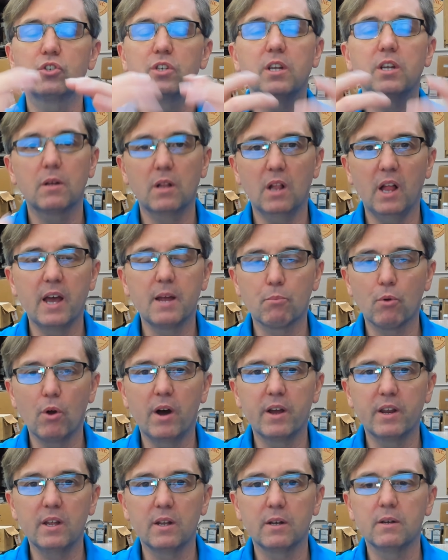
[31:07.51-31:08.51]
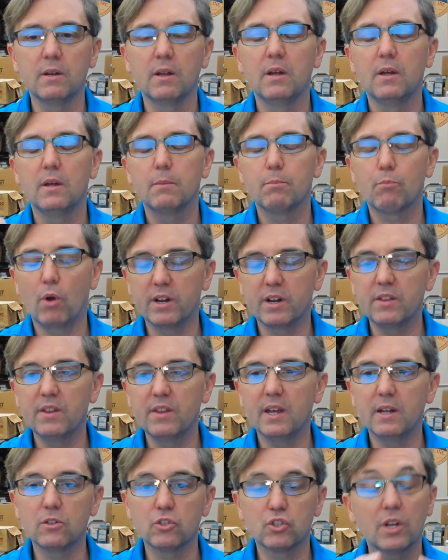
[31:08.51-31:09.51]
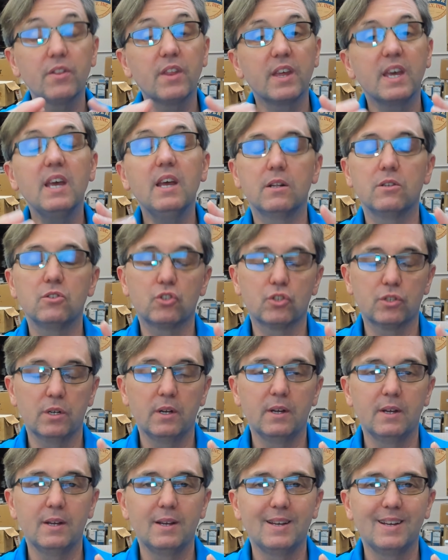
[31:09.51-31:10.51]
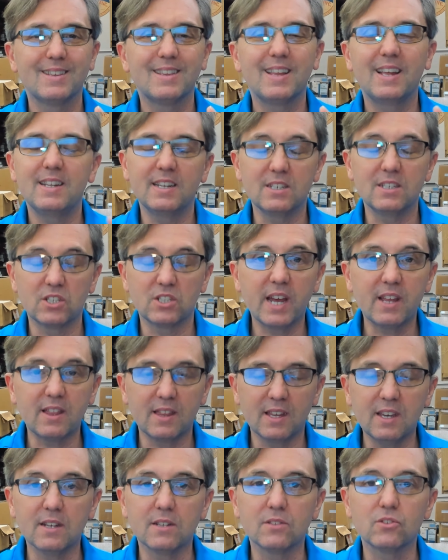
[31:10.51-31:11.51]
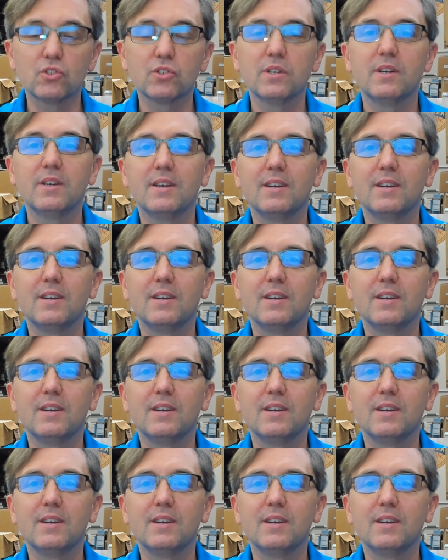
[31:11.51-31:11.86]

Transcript: And the client brought in brought in the hinge, and the hinge, they didn't take the hinge.